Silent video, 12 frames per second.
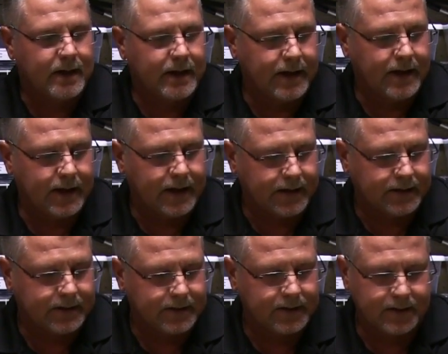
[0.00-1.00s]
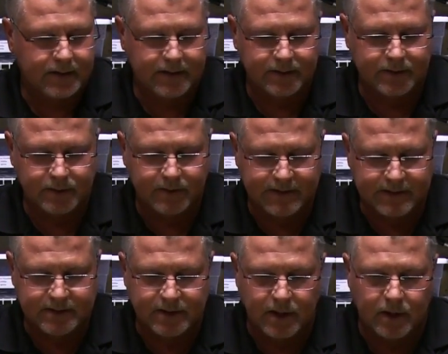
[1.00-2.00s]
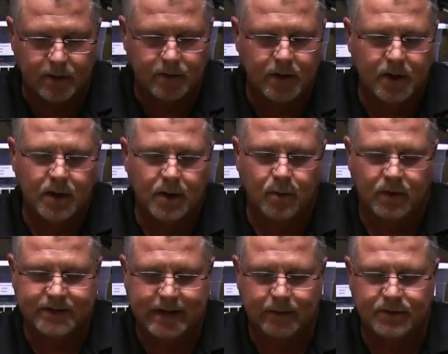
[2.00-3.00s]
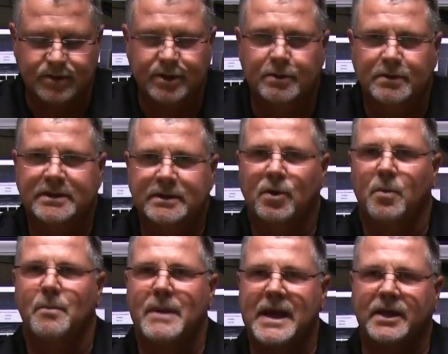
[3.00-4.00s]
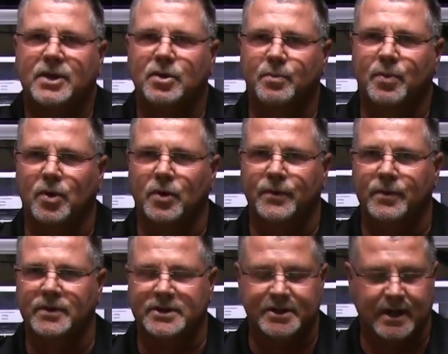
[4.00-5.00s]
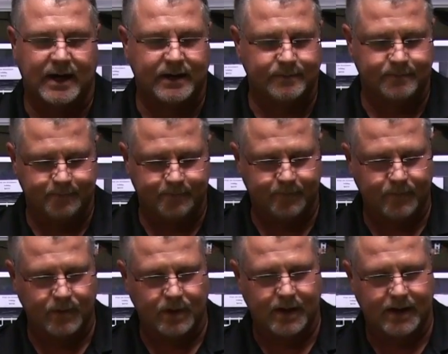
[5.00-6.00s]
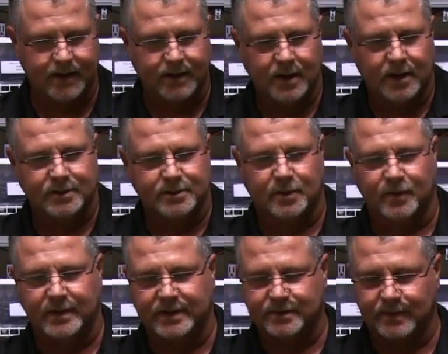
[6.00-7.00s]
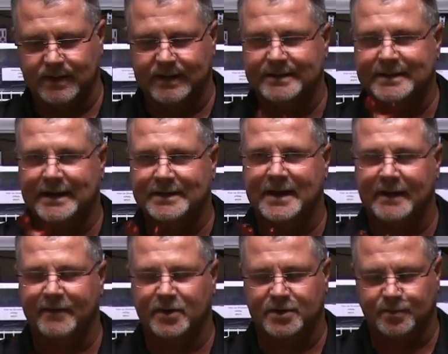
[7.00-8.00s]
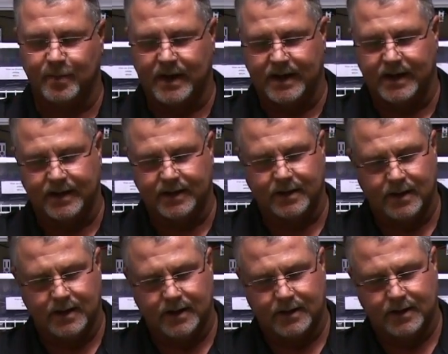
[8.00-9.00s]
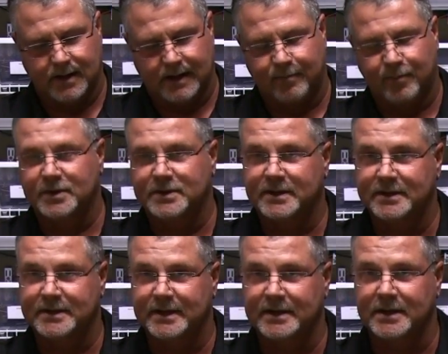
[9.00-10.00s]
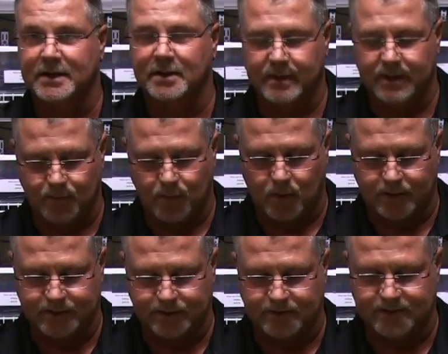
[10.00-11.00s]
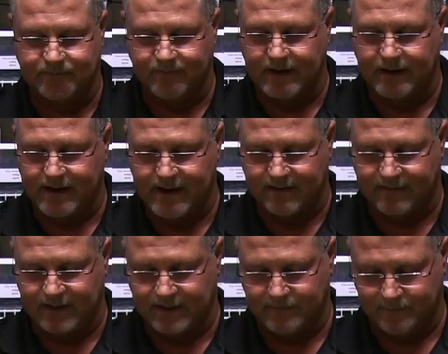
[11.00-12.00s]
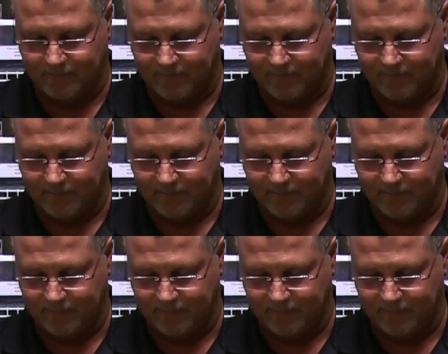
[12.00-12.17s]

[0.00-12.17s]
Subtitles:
And in doing so, what that will do is it will make you pull through the shot. Okay, so this release has a heavier spring in it. I push this in a little bit more so it's very heavy.